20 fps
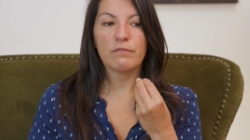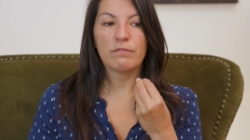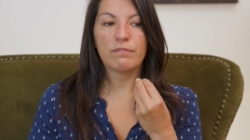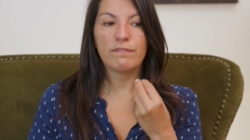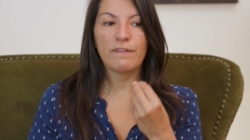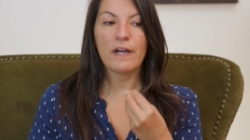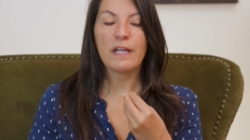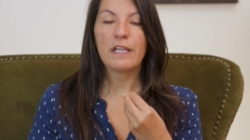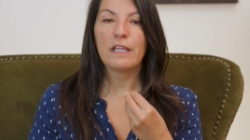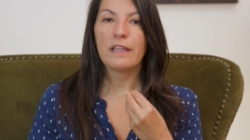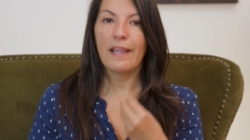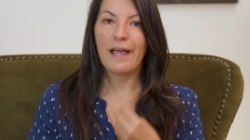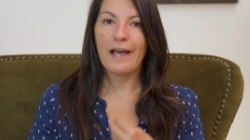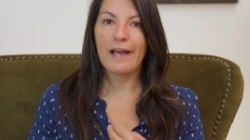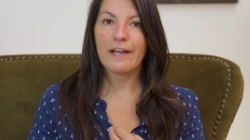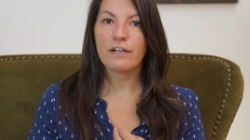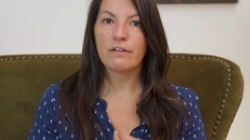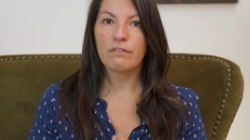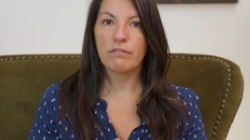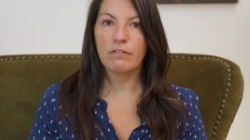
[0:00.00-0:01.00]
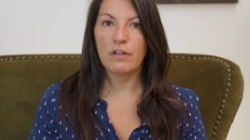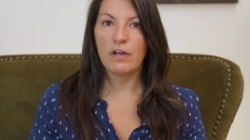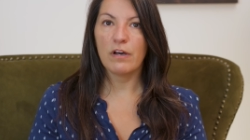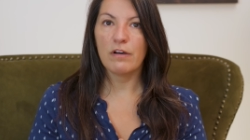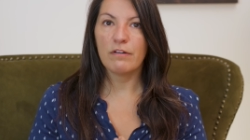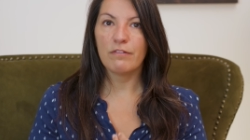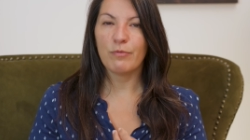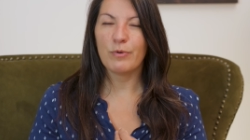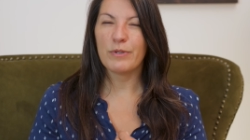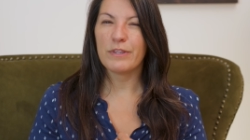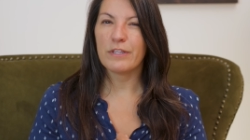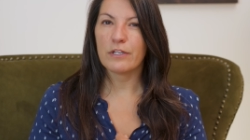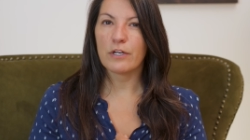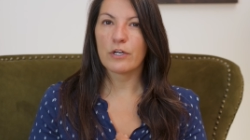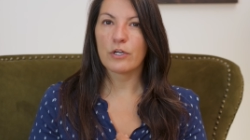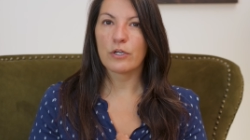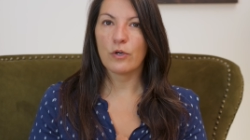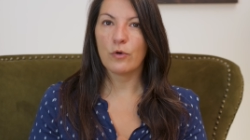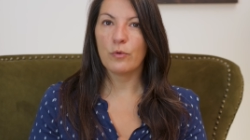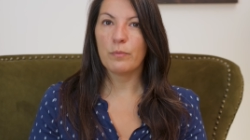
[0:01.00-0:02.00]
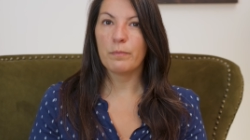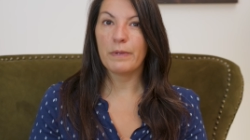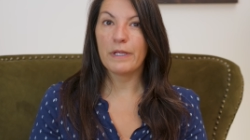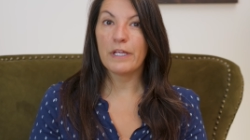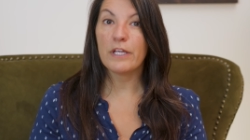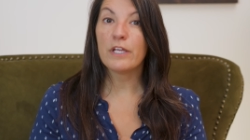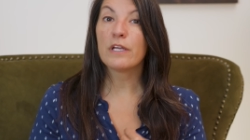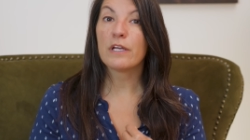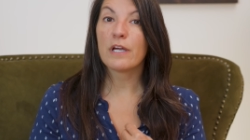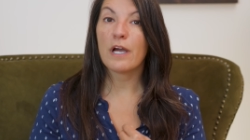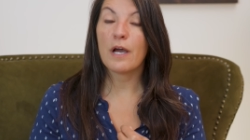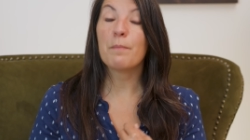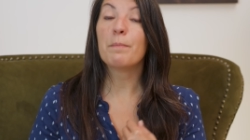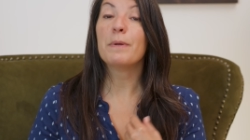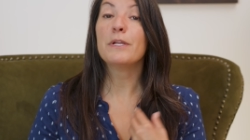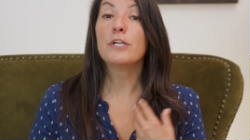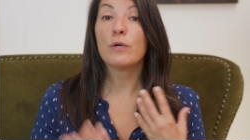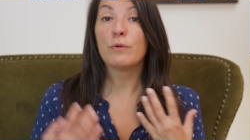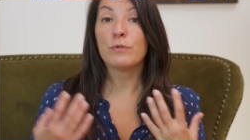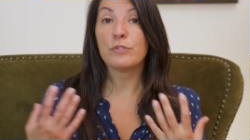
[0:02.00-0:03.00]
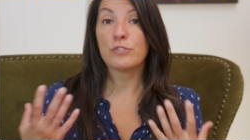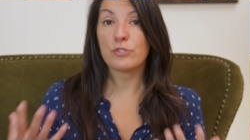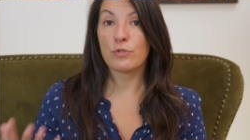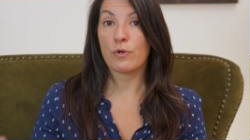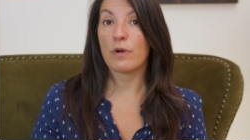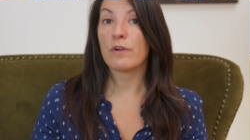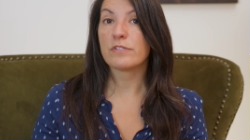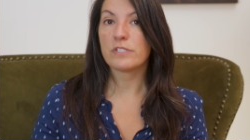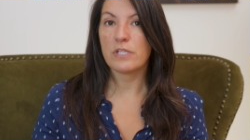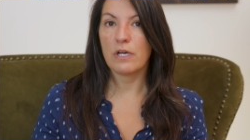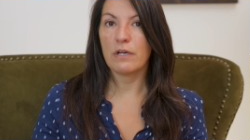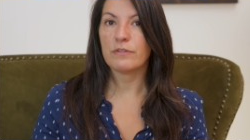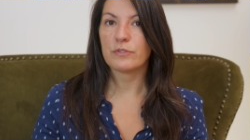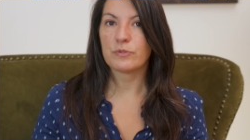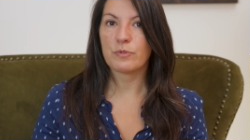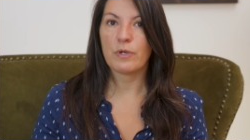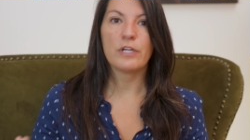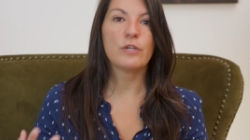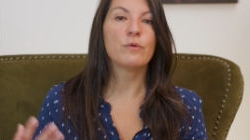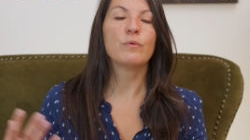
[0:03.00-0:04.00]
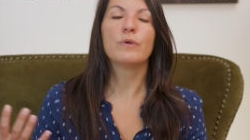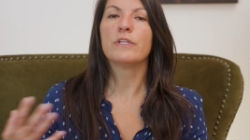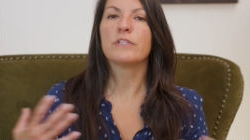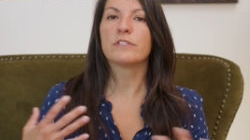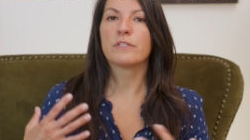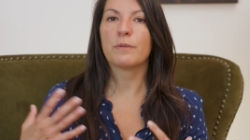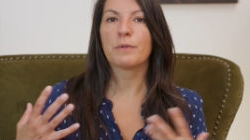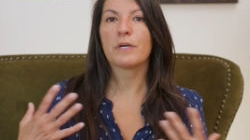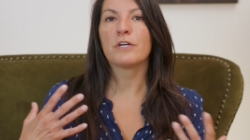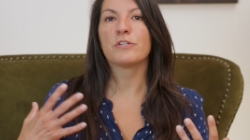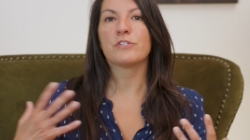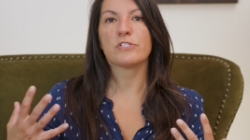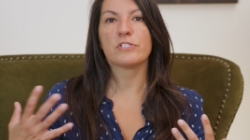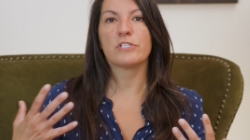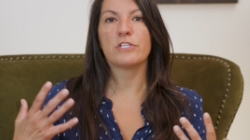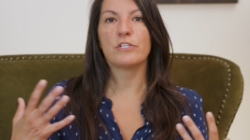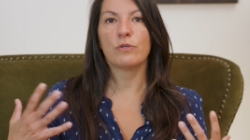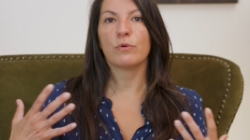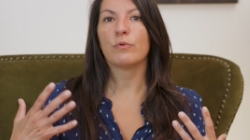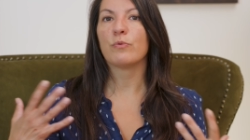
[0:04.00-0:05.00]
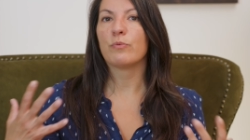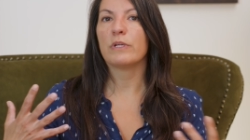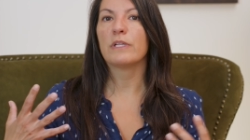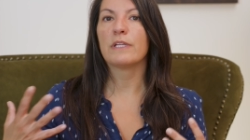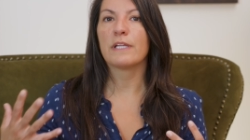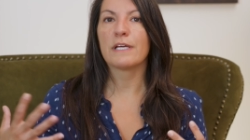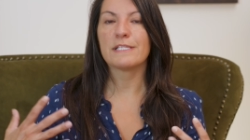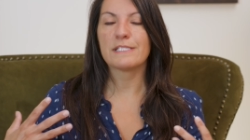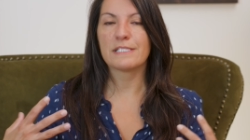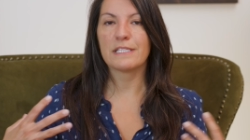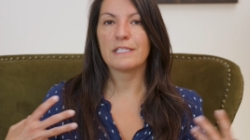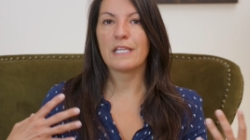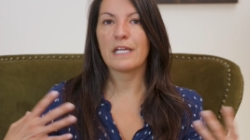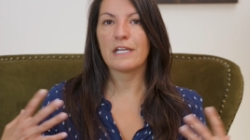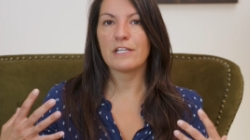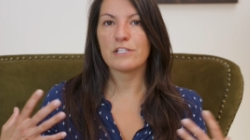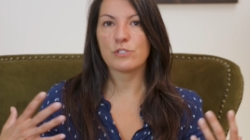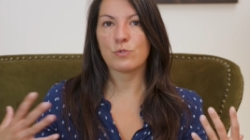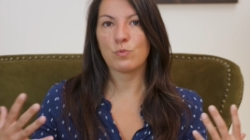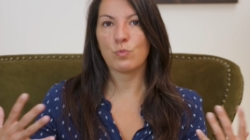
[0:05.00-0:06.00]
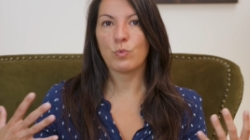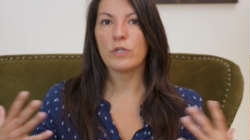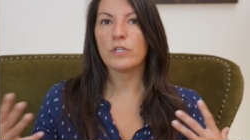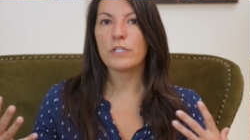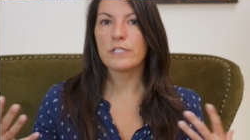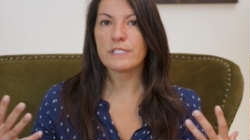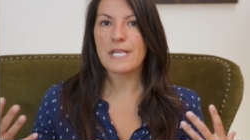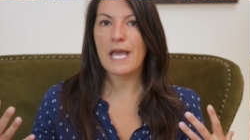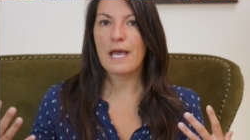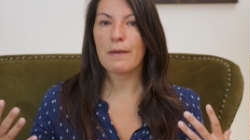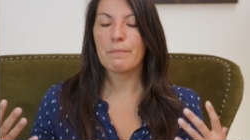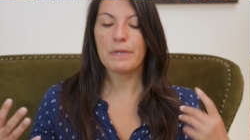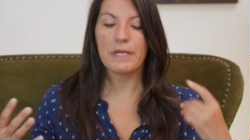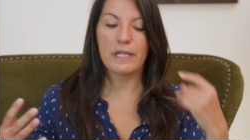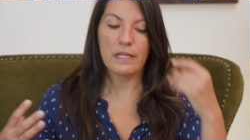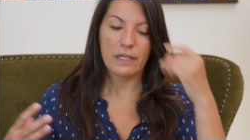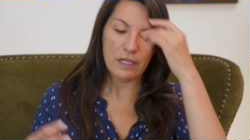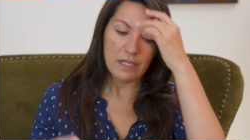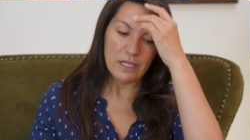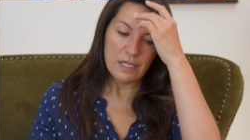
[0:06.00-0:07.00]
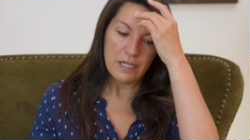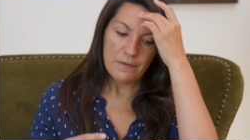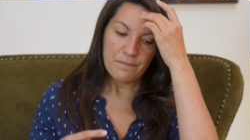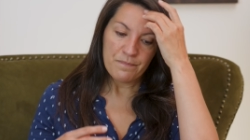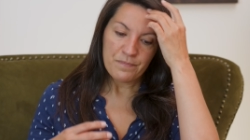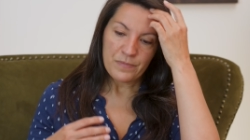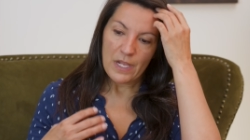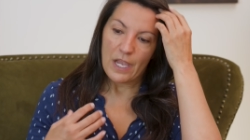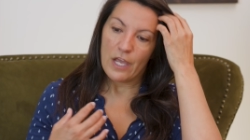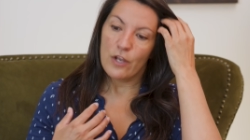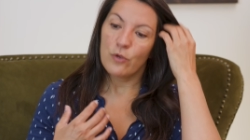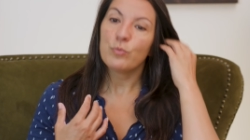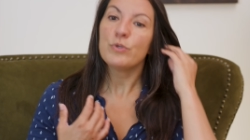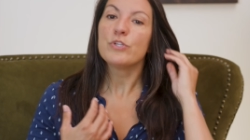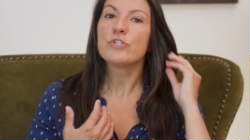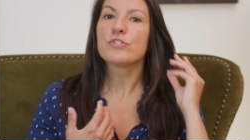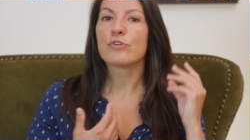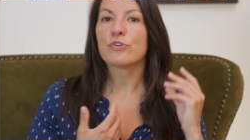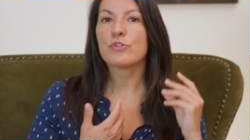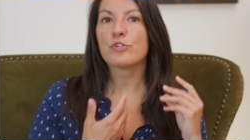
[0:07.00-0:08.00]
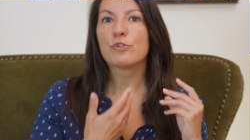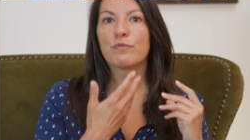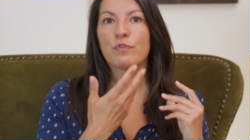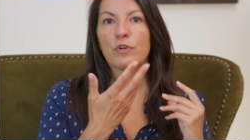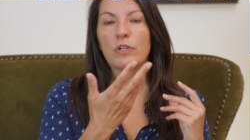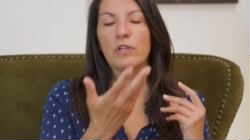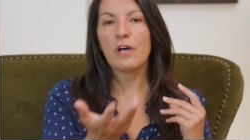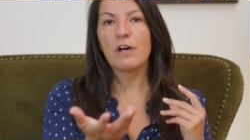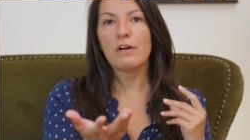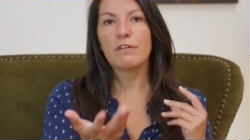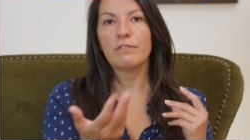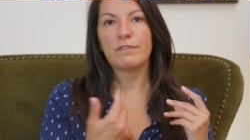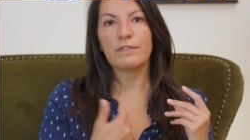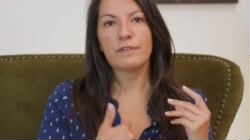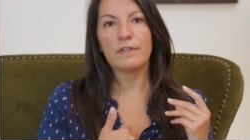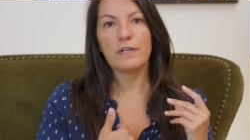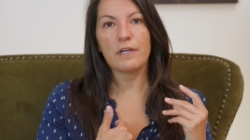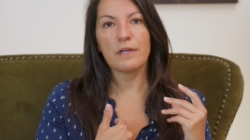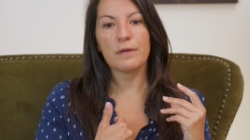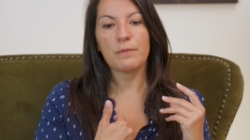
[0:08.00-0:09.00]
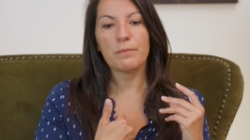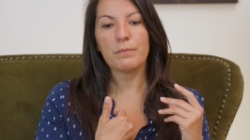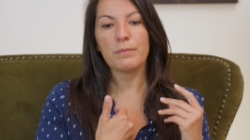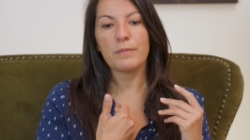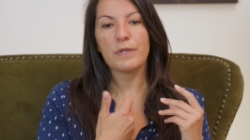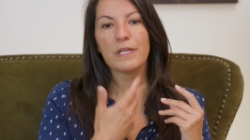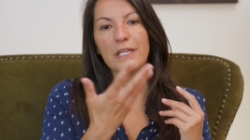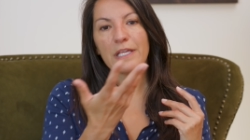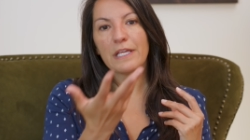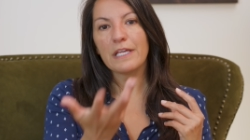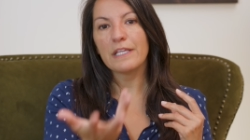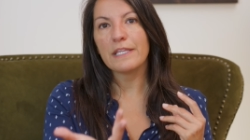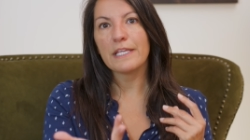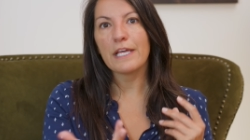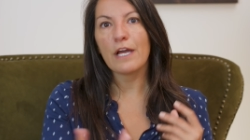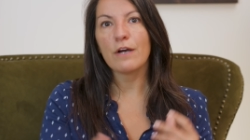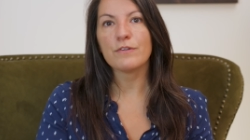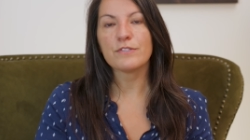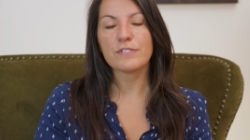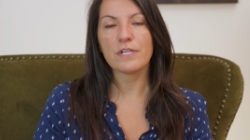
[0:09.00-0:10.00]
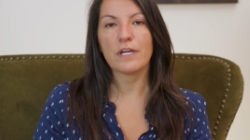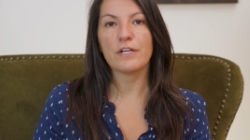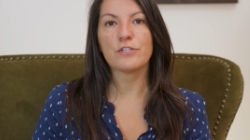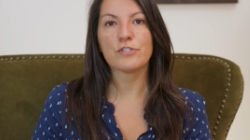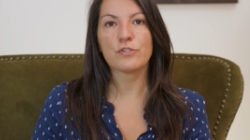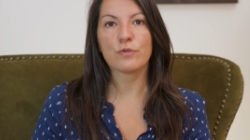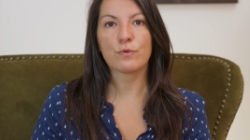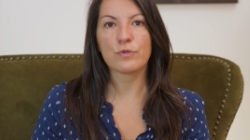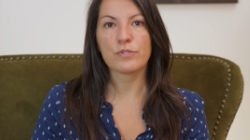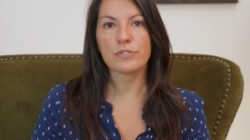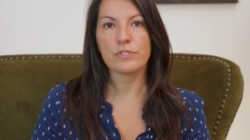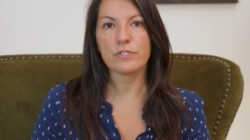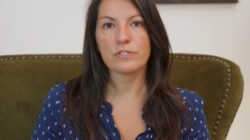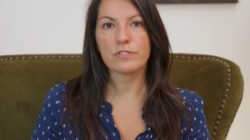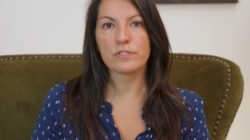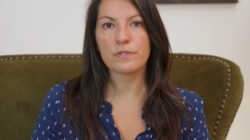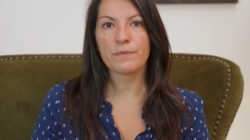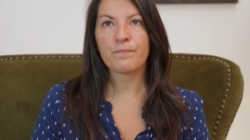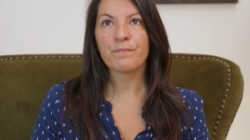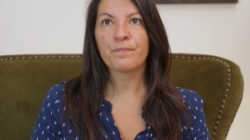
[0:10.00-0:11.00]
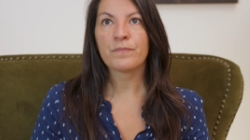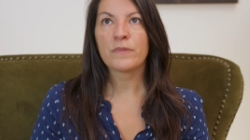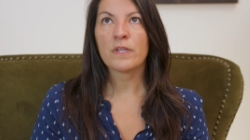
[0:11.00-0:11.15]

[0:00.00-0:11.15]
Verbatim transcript: find lack of love within our own being, unbeknownst to ourselves, right? We subconsciously don't realize that that is what is happening. And we search for love in the outside sources.